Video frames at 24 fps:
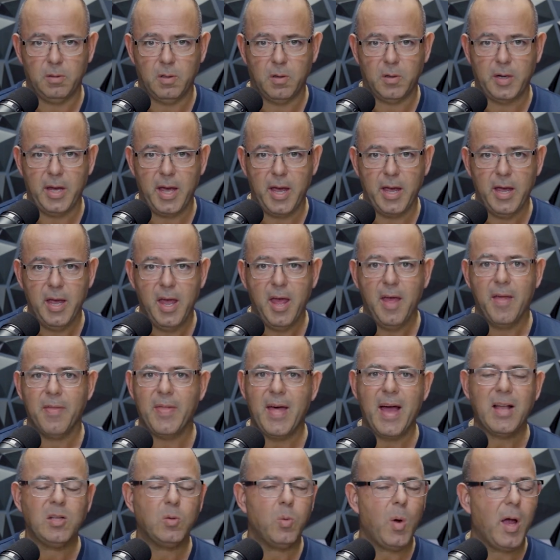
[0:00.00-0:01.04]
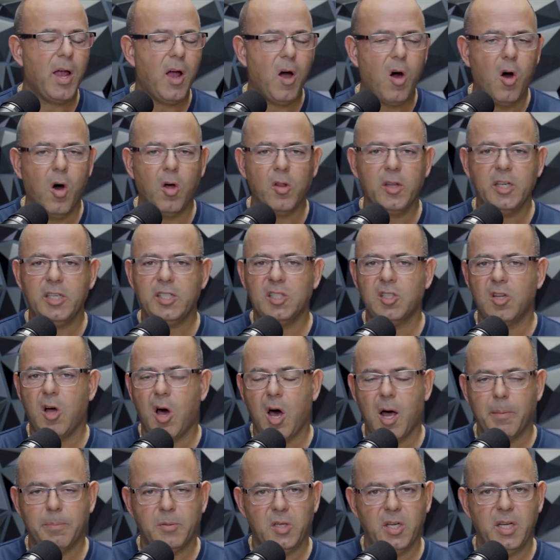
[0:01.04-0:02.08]
Okay. That's why all these
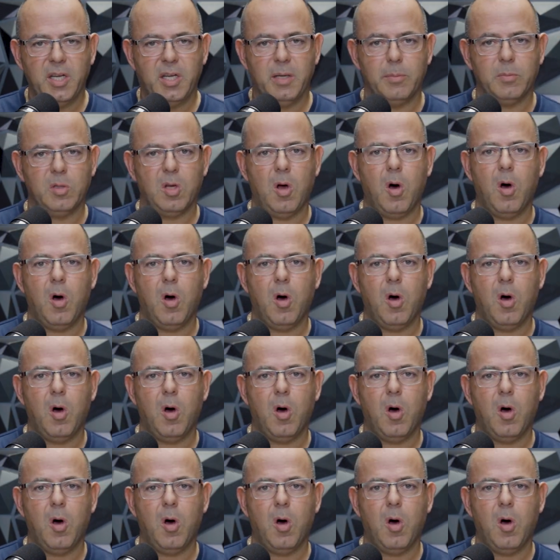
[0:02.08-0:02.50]
top teams,